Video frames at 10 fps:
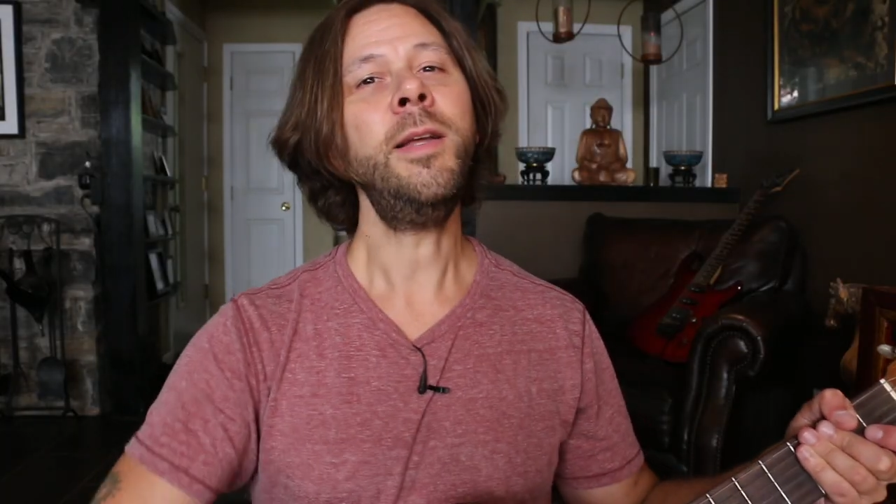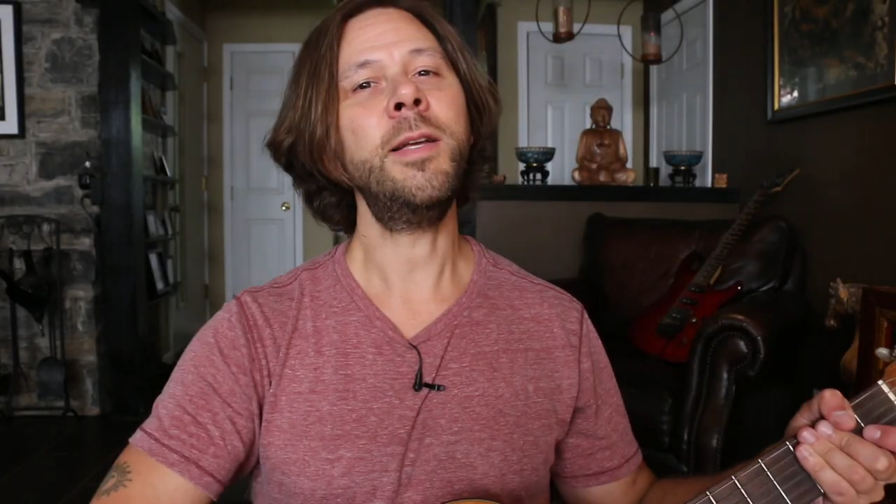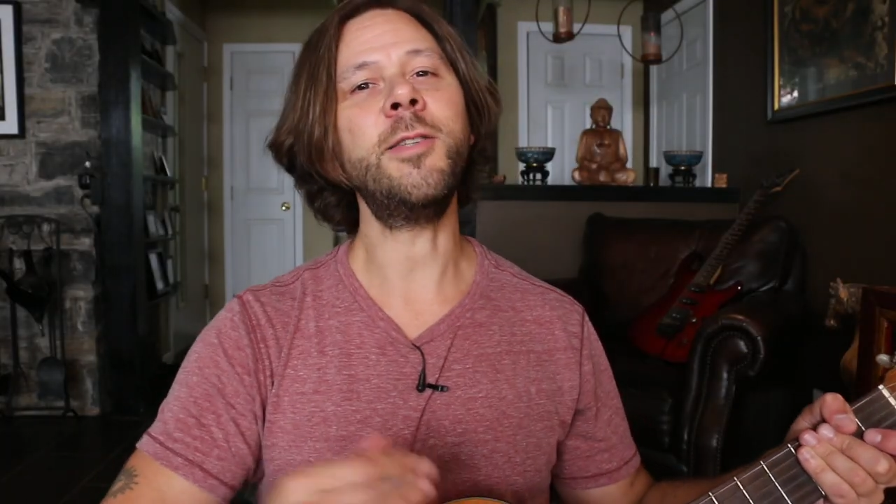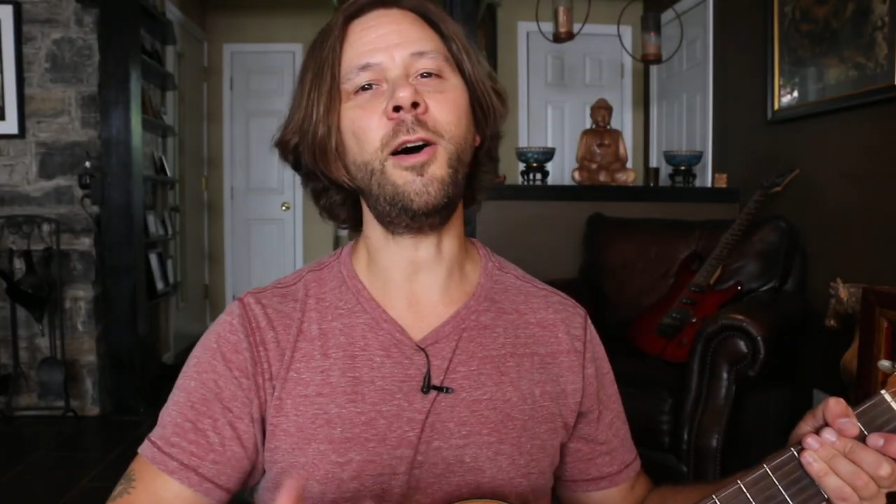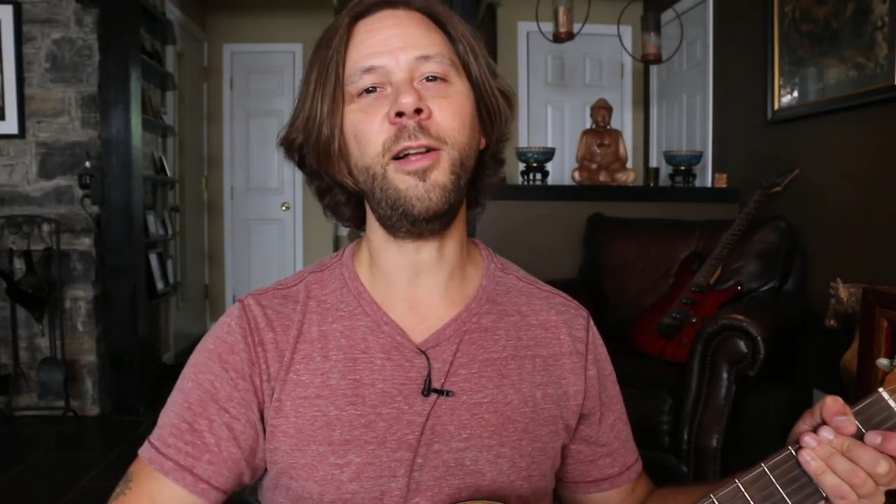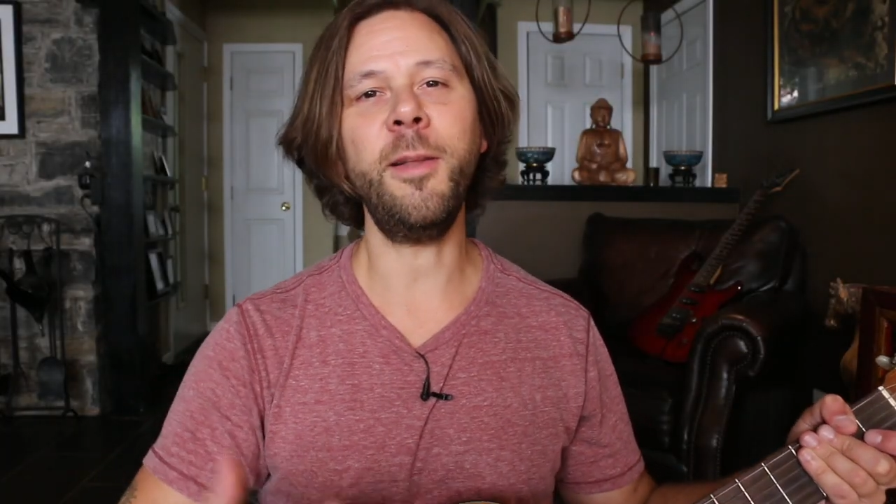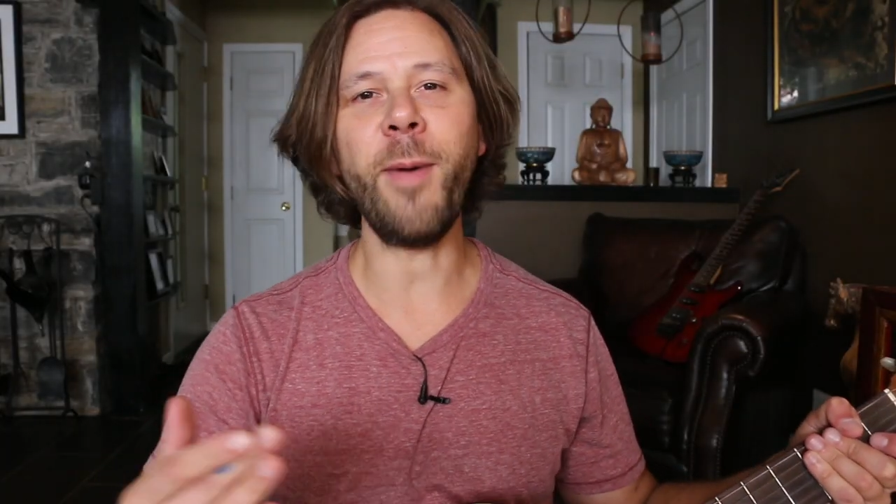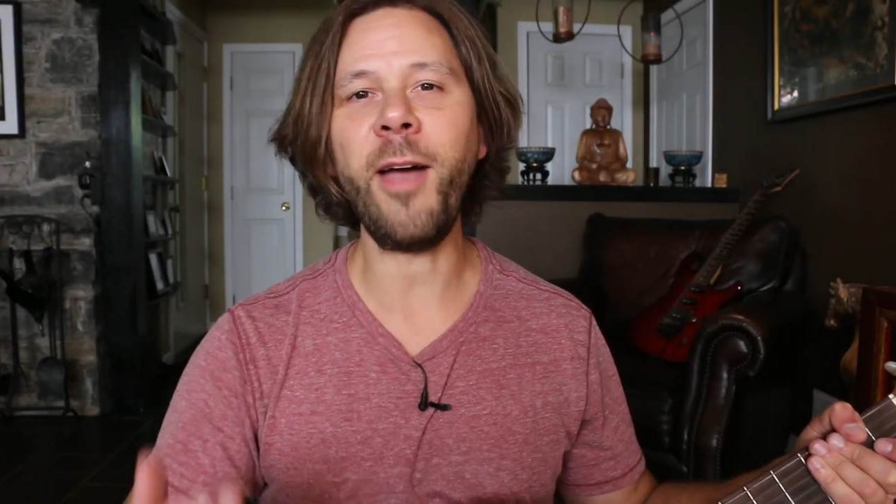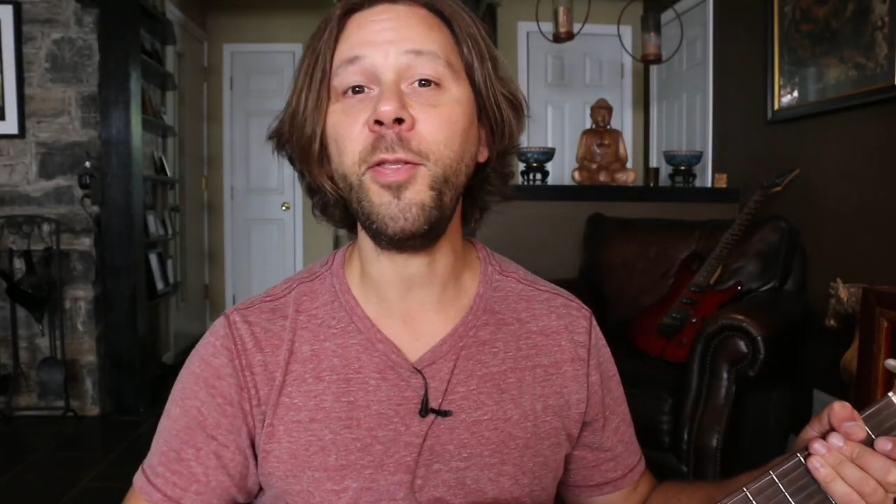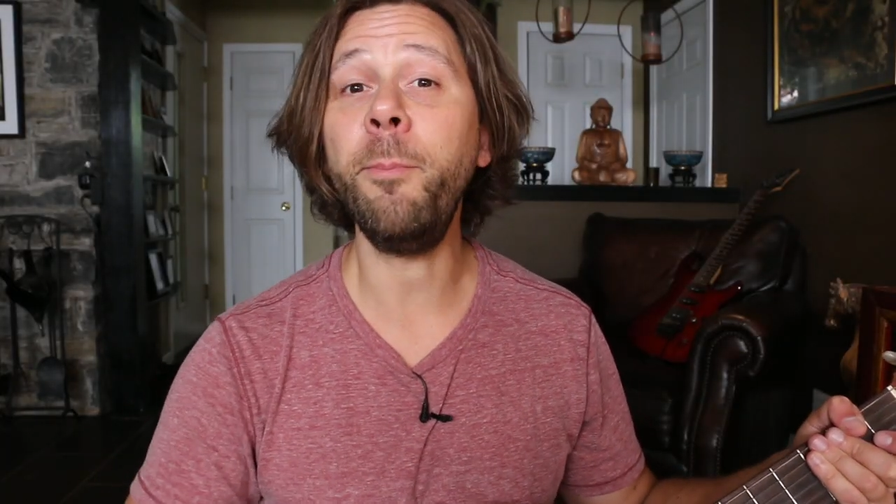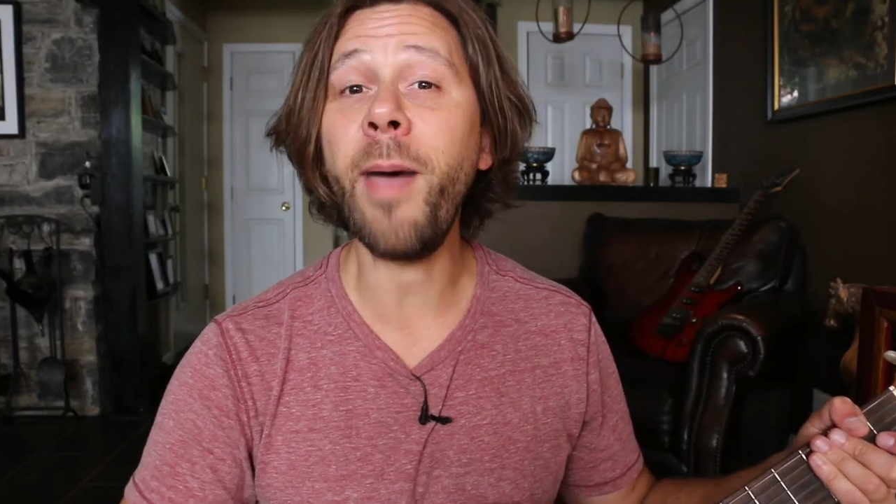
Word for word: It's all about the